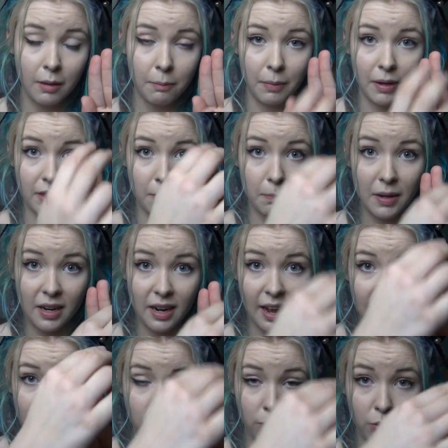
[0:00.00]
But the bit
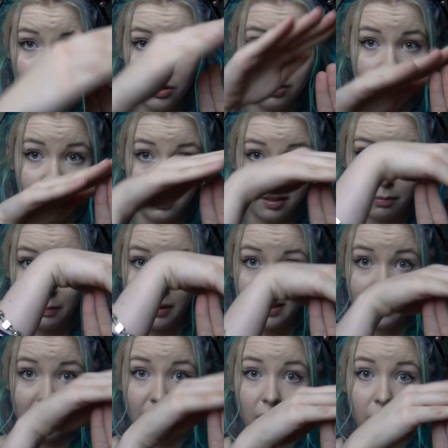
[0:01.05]
at the root, so this is my
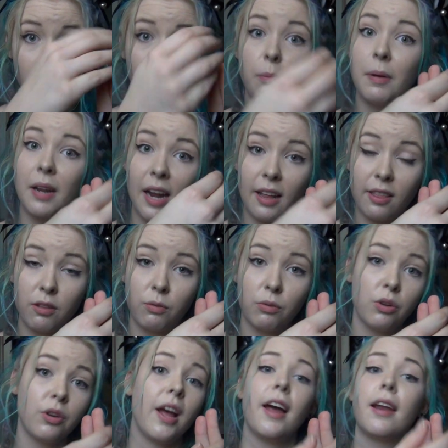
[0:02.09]
skull, the bit at the
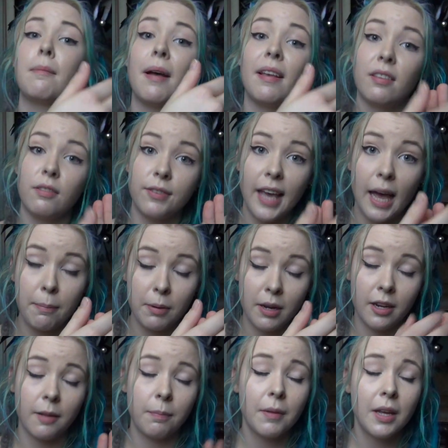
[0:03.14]
root had a massive gap
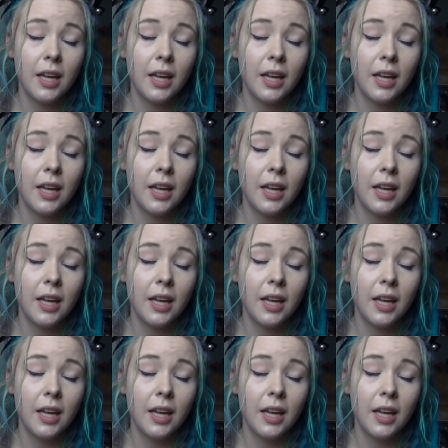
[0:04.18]
in it.